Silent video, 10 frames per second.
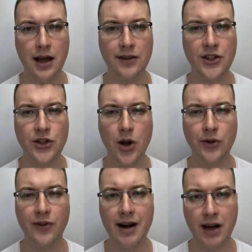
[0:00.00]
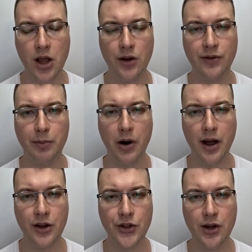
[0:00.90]
This is not very good for
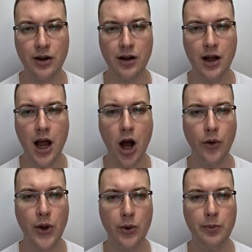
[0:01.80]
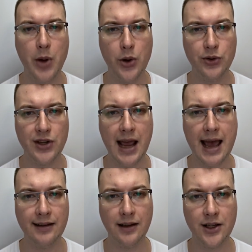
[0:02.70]
buyers, although most
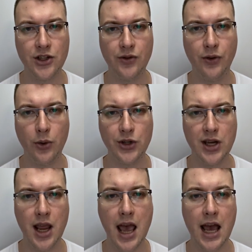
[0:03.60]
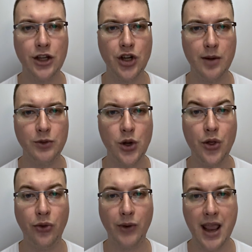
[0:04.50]
analysts foresee a jump to
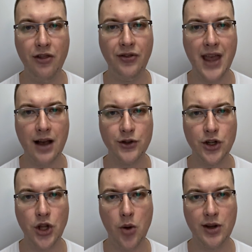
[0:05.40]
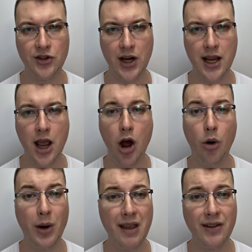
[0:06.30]
3000 USD
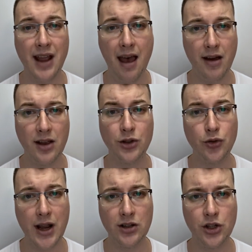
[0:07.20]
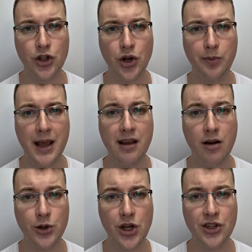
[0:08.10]
or even higher. Traders should be
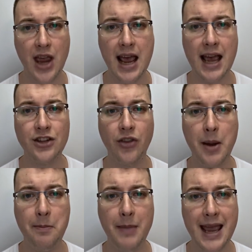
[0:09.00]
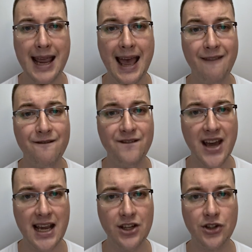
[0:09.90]
cautious as they may
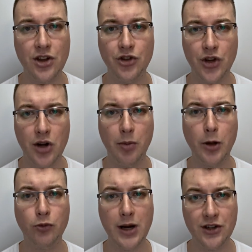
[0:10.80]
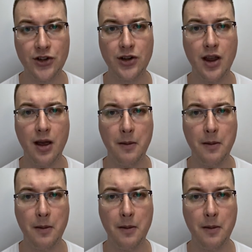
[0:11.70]
face considerable risks.